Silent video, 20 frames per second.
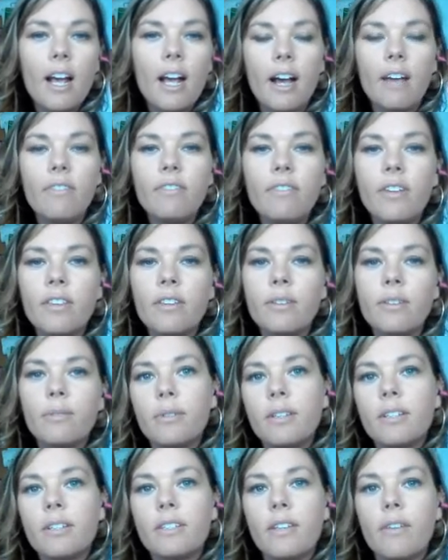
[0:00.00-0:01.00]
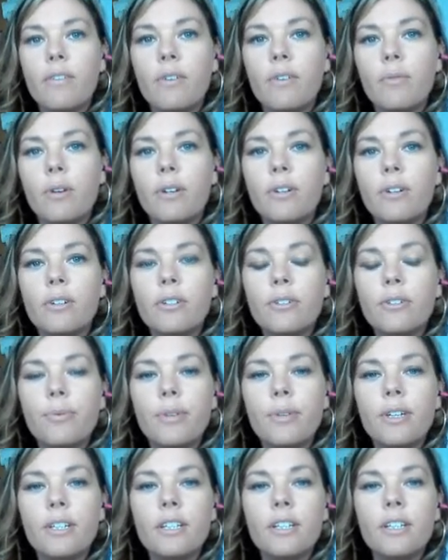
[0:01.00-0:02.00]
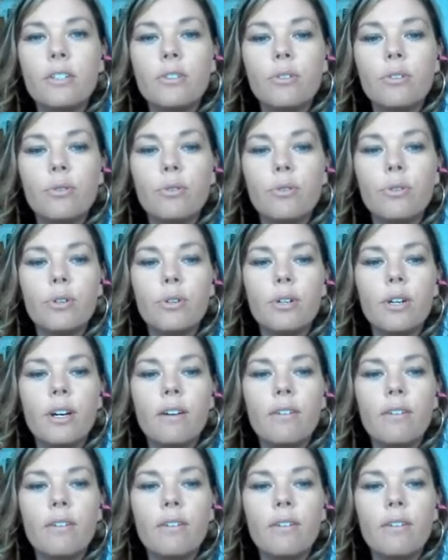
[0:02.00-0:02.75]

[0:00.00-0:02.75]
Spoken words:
I've done this with the Seven Wonders. We did a tour